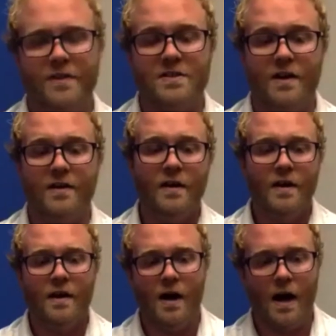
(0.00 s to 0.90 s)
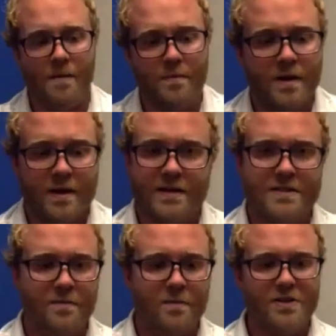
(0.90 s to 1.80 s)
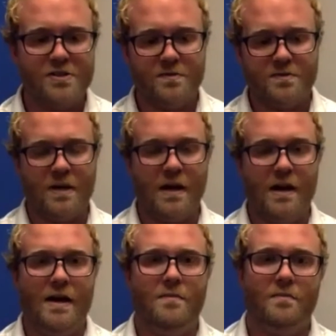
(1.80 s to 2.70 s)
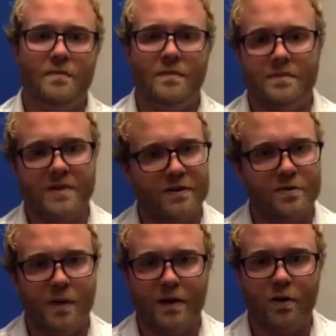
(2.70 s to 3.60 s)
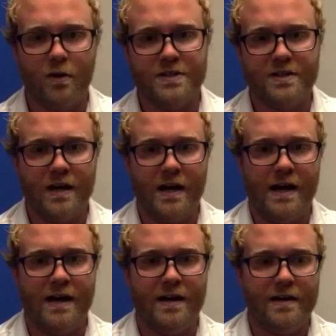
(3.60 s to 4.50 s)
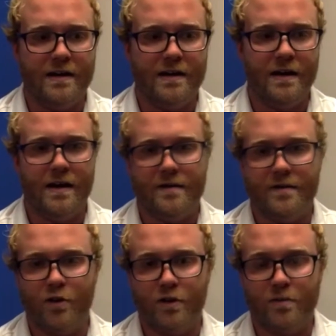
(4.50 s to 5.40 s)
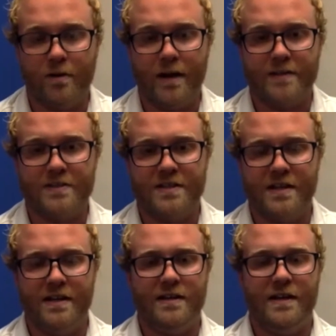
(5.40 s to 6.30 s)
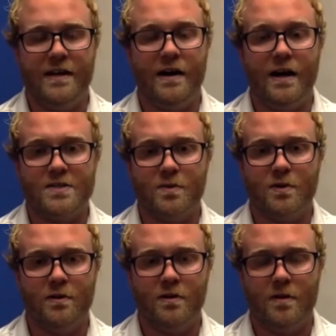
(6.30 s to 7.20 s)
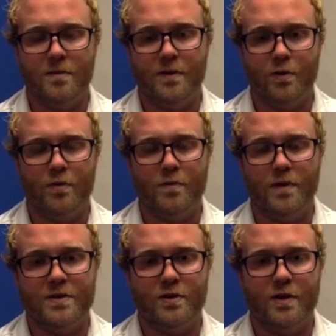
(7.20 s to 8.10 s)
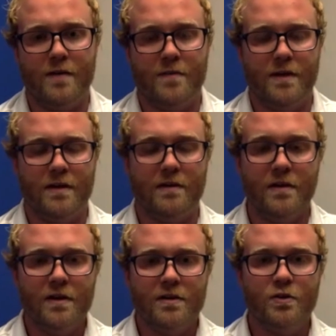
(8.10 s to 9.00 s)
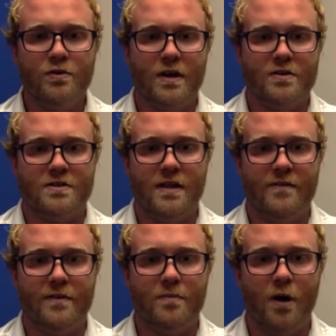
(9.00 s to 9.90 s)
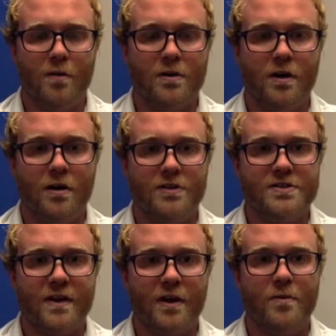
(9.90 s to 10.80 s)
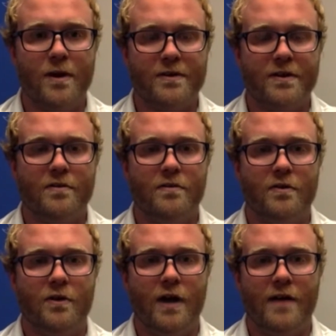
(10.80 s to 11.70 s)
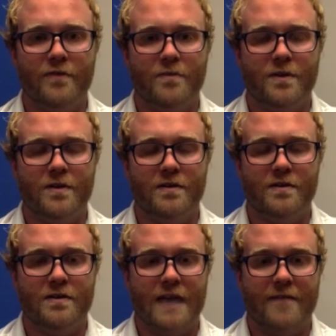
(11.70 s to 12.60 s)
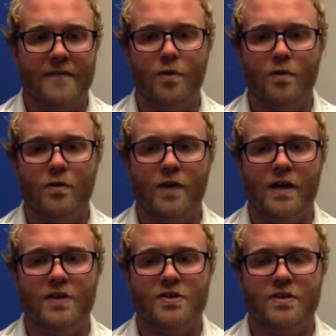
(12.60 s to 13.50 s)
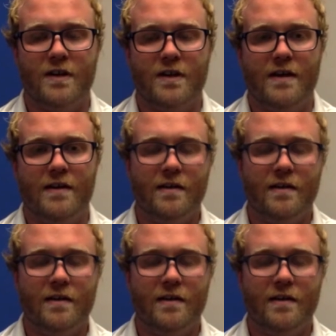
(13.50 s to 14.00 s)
Todd. As Todd mentioned, Dr. Mike Olson. I currently practicing in a hospital up in northern Minnesota. I'm a 2011 Palmer College of Chiropractic grad from the Davenport location. And